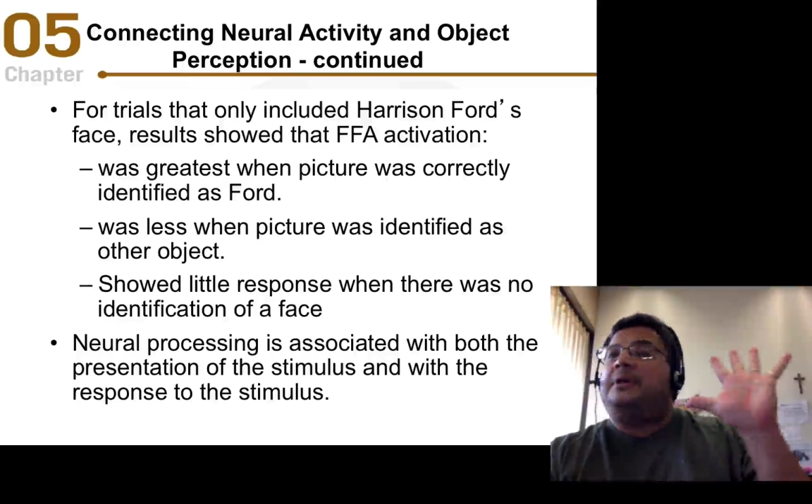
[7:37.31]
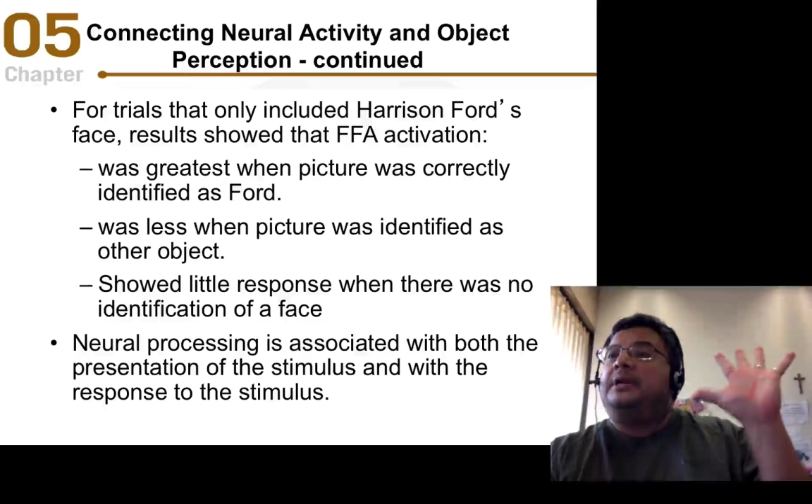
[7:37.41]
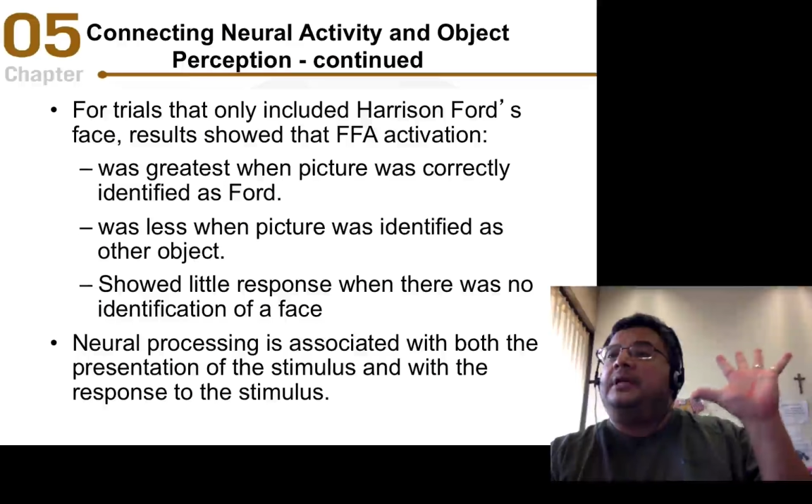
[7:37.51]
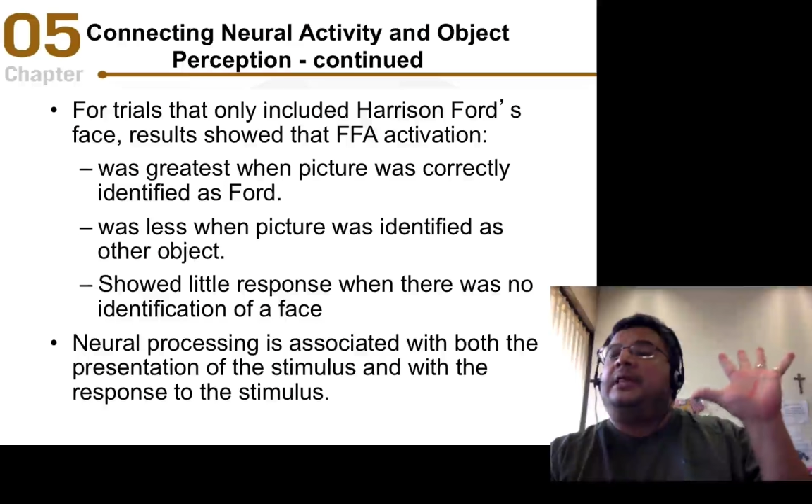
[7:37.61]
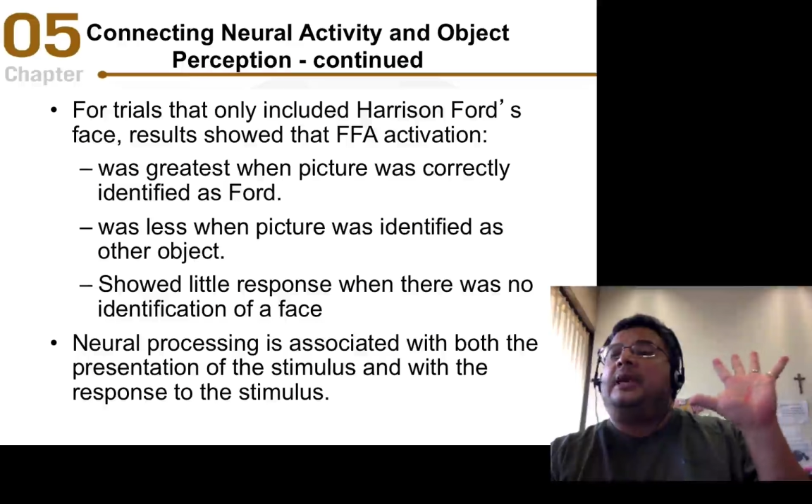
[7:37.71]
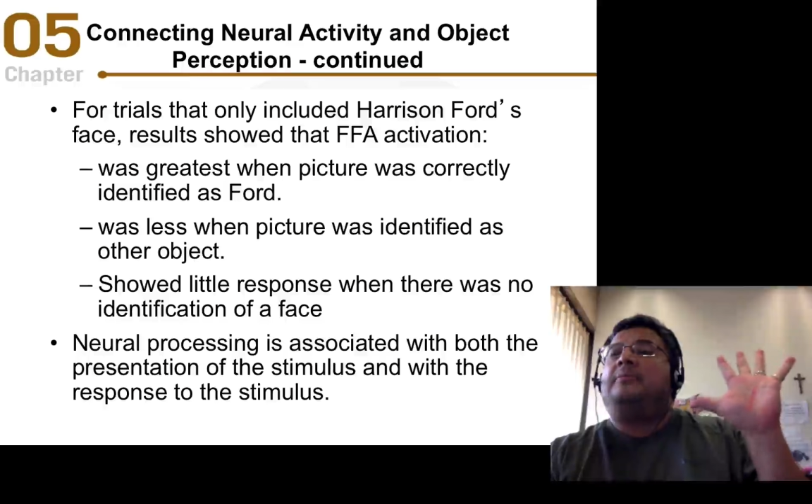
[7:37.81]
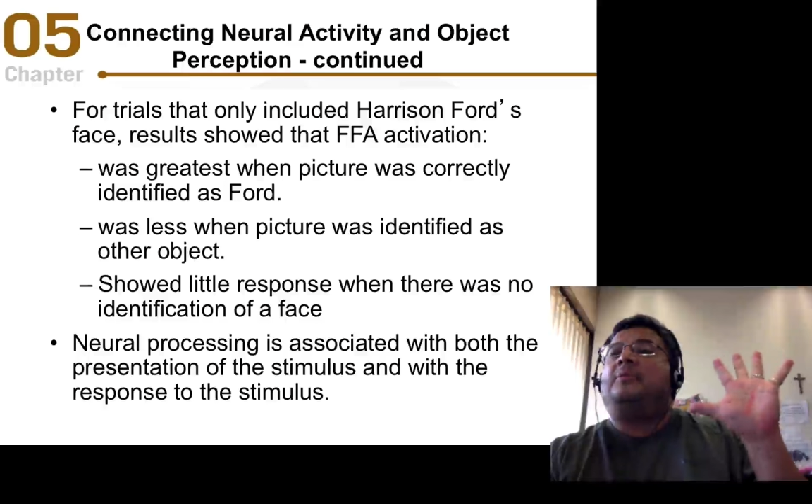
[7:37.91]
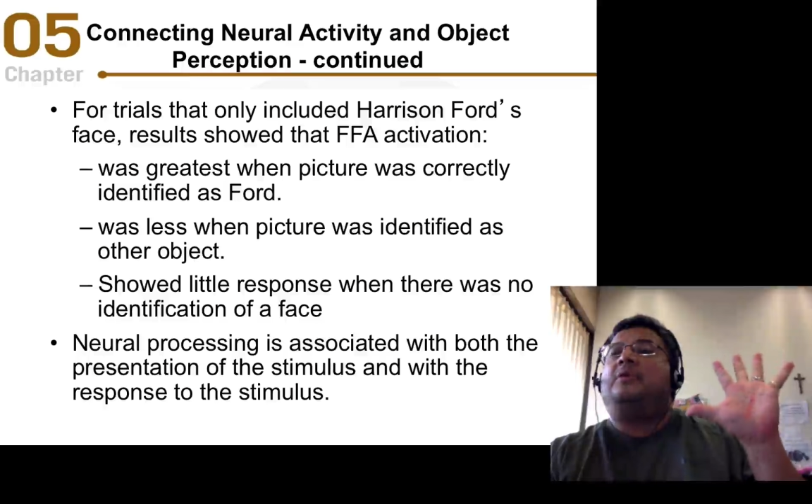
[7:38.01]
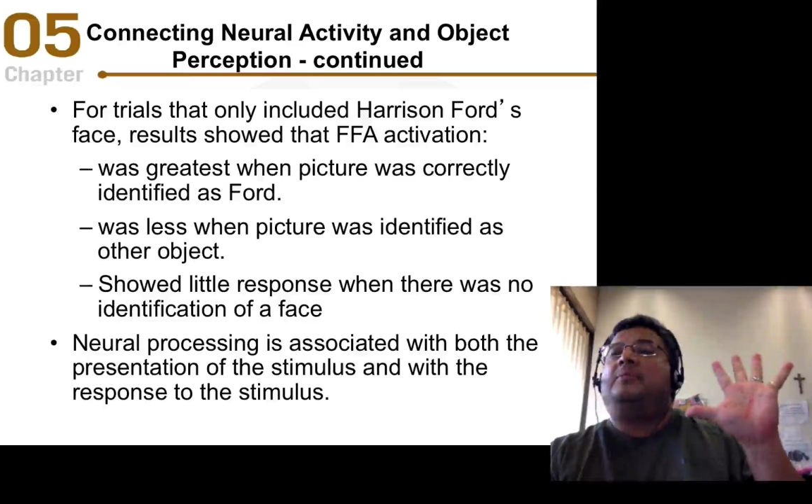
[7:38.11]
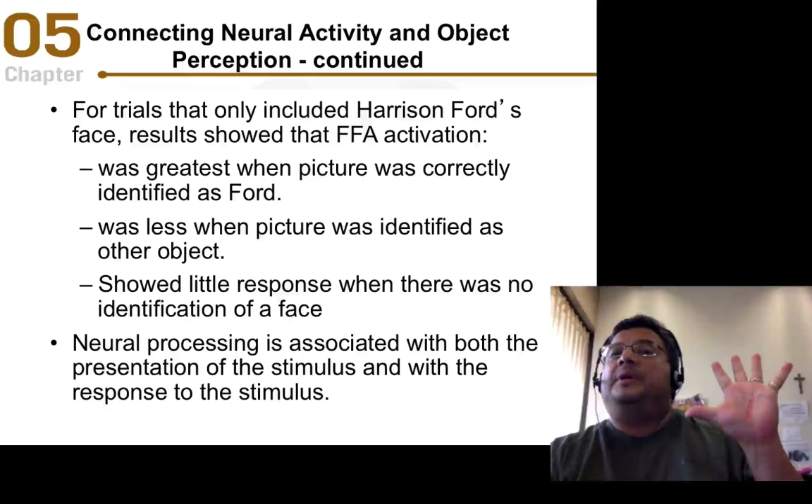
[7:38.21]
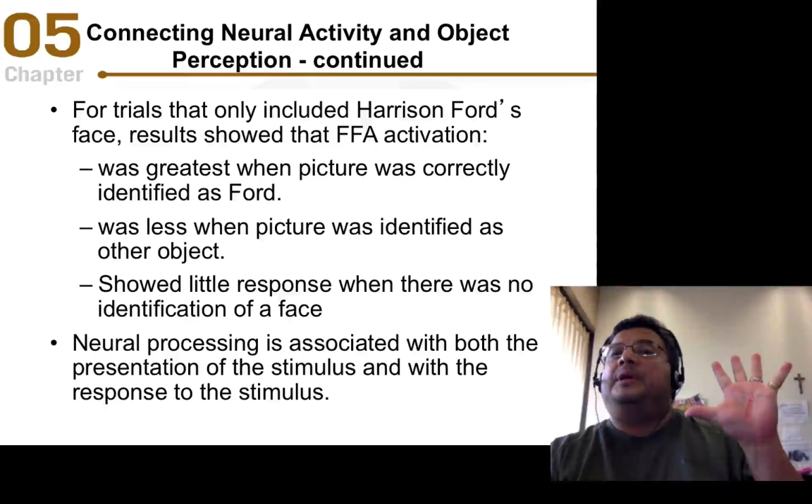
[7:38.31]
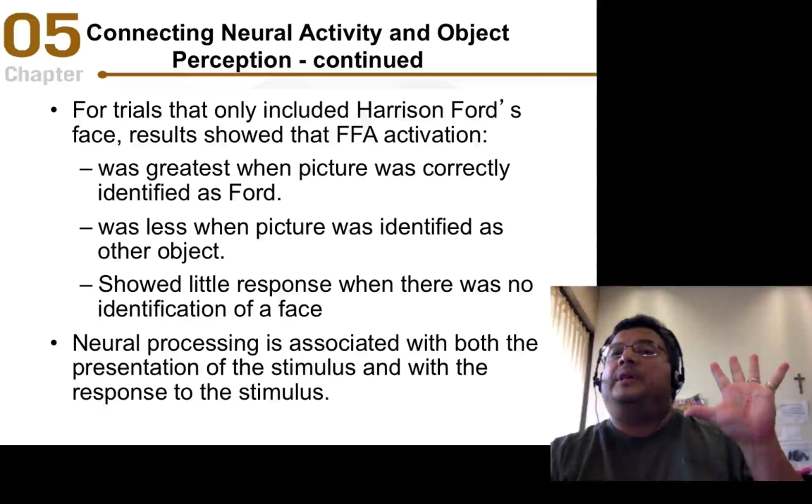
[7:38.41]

in that moment,